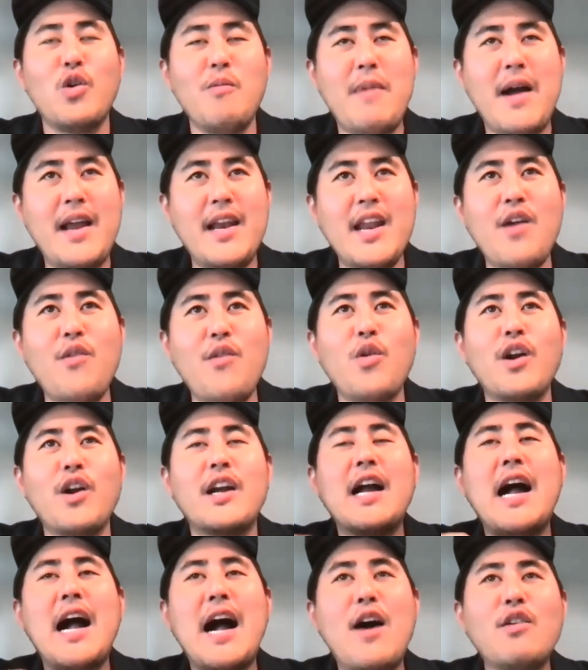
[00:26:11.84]
my
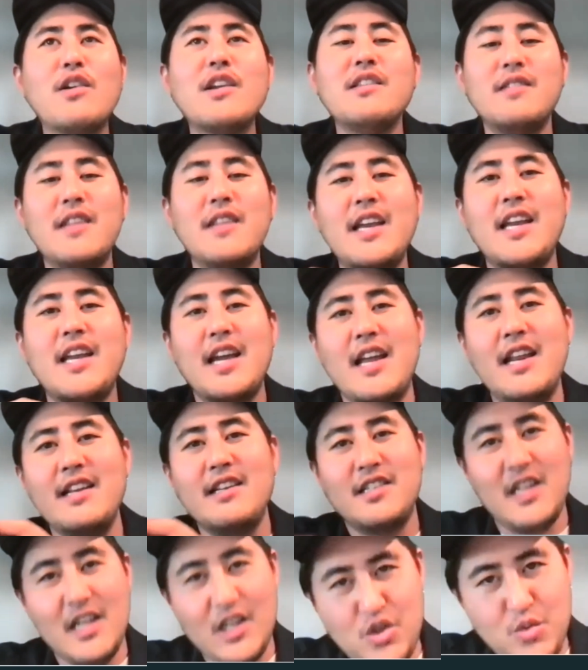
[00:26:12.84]
network, how can they get
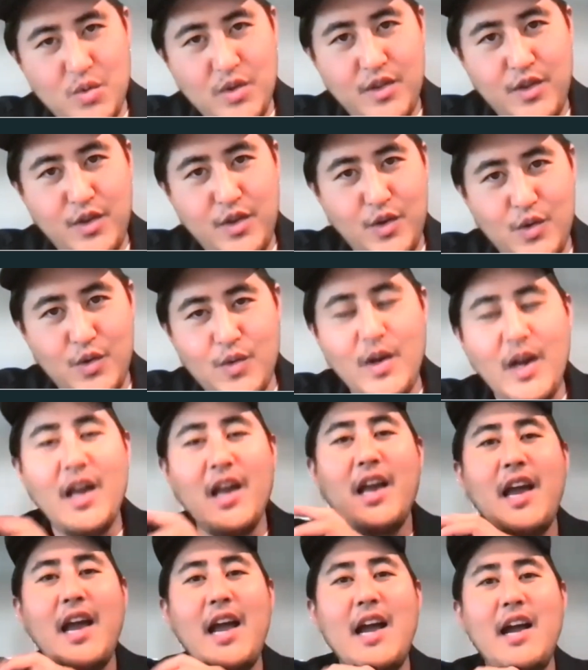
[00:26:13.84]
in touch with you
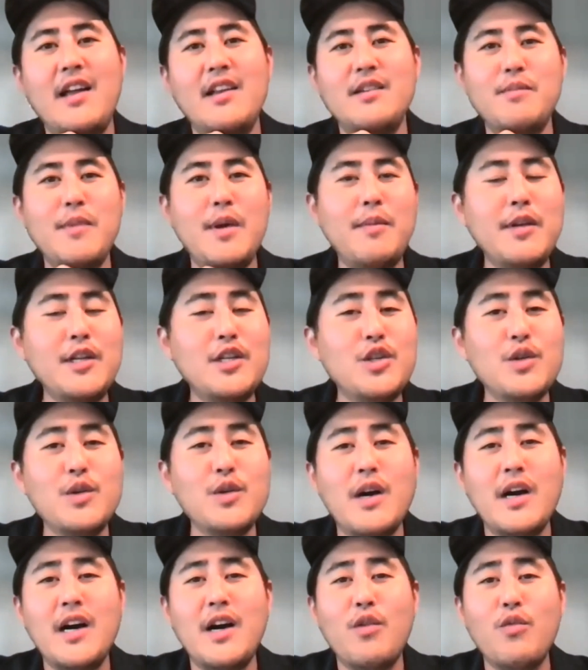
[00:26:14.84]
and maybe
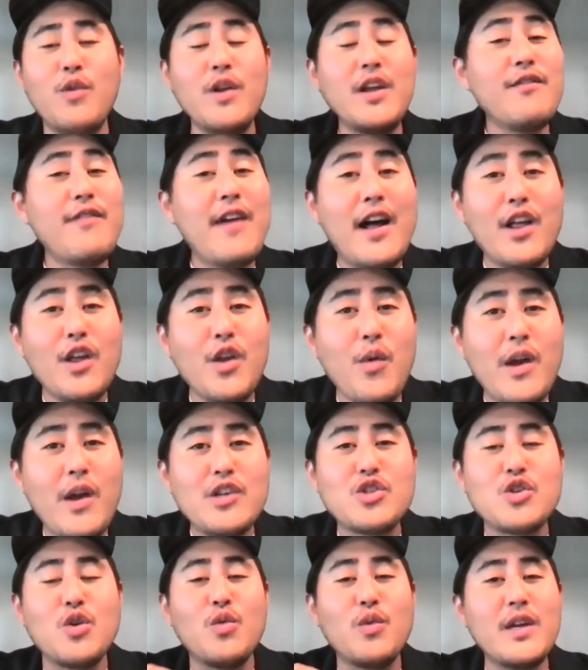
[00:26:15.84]
do a
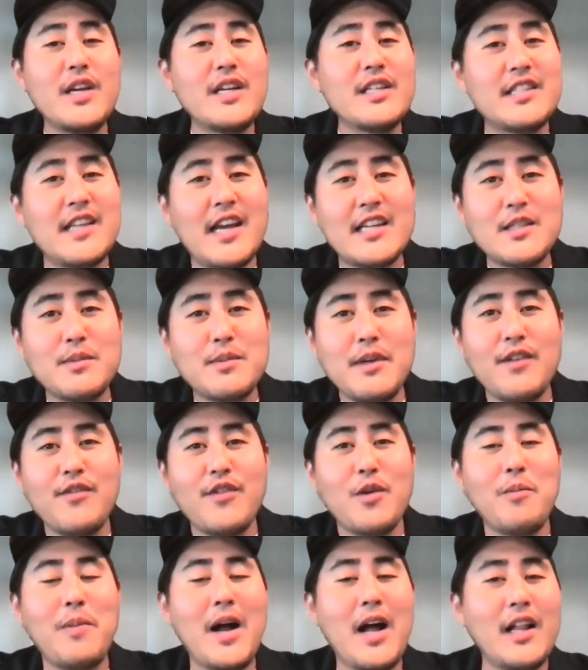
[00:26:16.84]
reevaluation or reassessment of
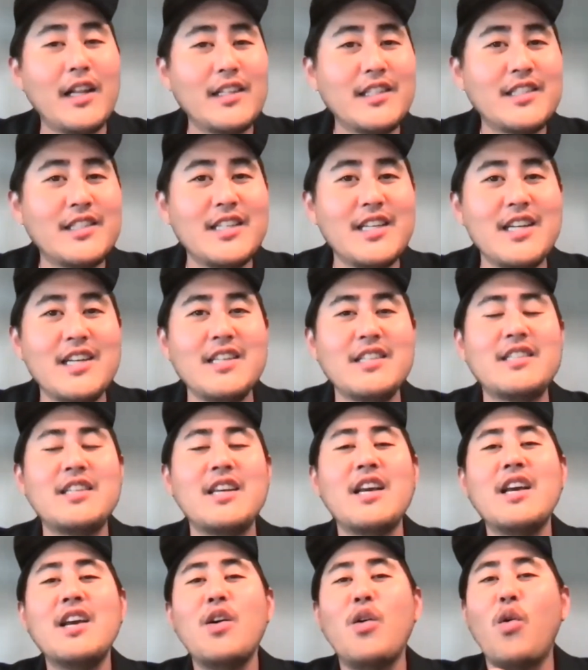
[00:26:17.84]
their policies?
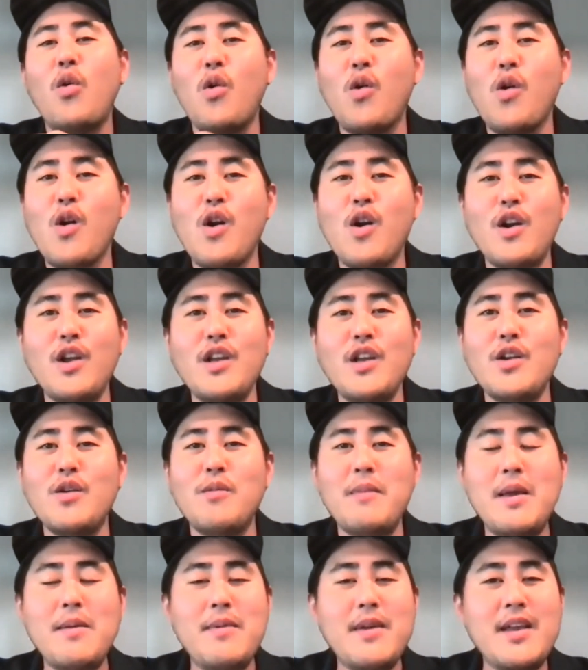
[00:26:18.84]
Or,
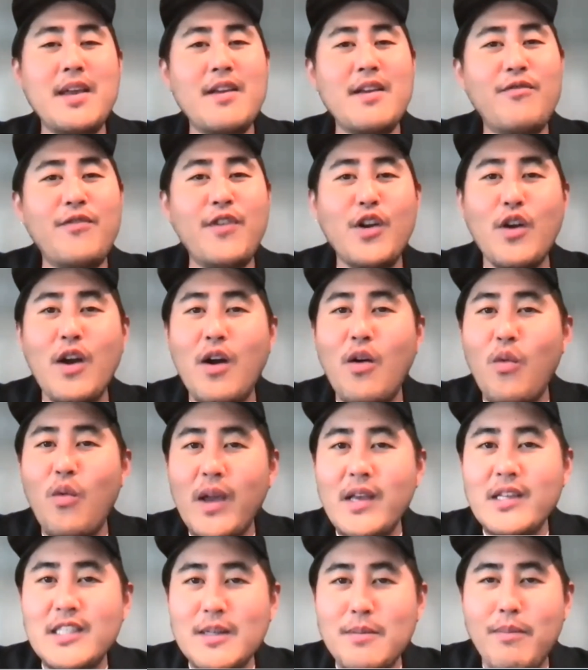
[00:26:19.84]
maybe figure out
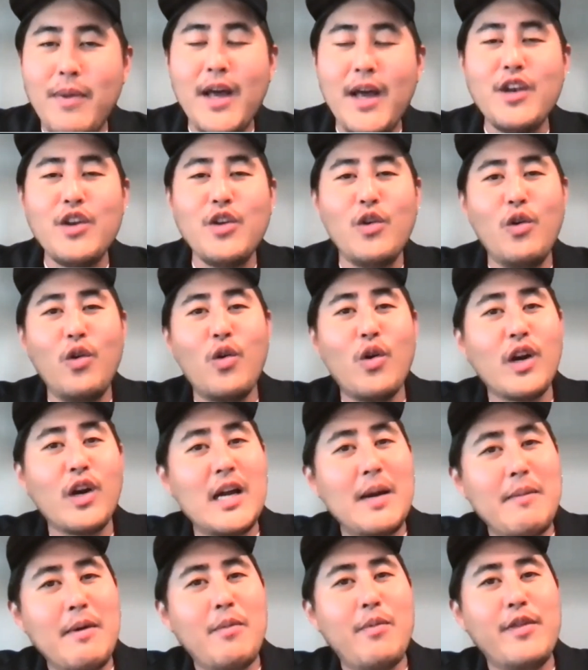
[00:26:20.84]
ways to bundle or
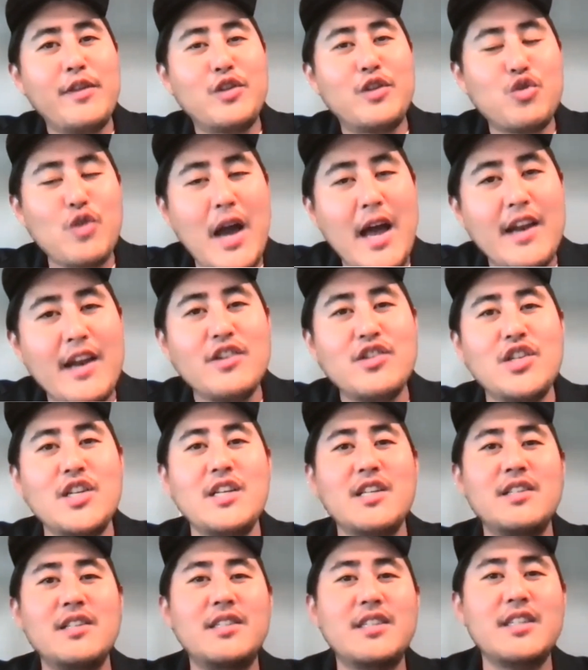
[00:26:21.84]
come up with
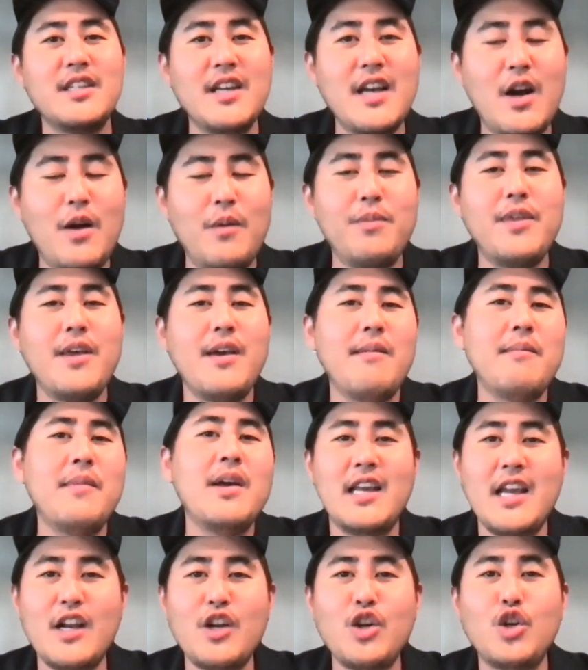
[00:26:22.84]
strategies to help them
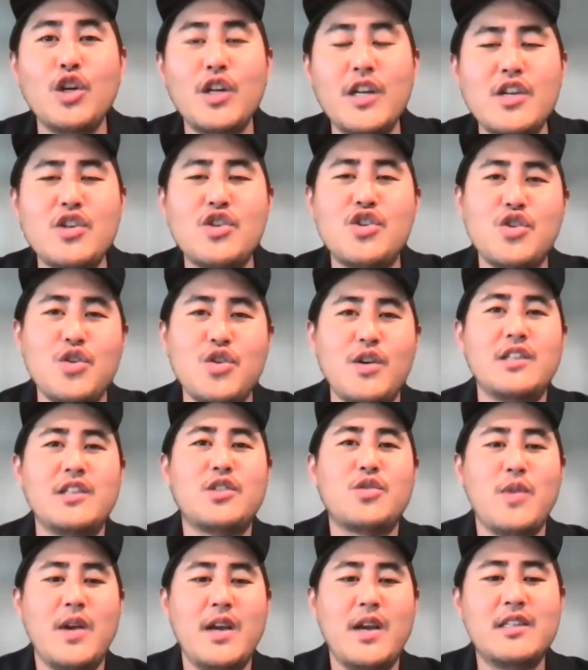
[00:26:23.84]
get good
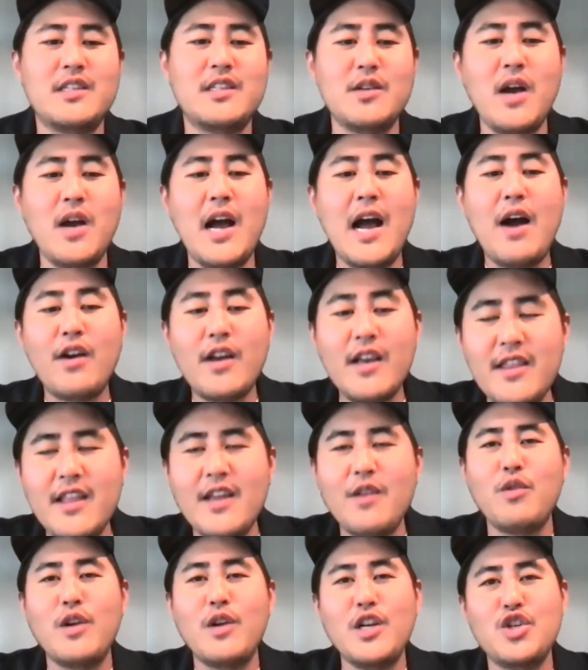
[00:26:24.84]
insurance rates. How can
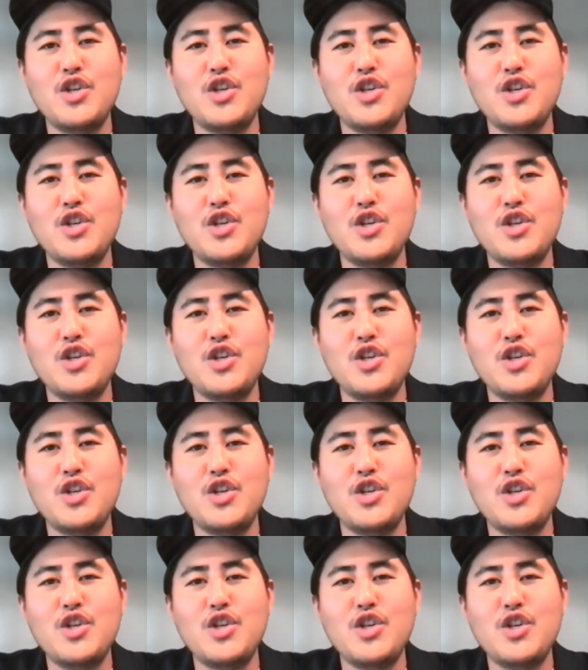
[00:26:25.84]
they reach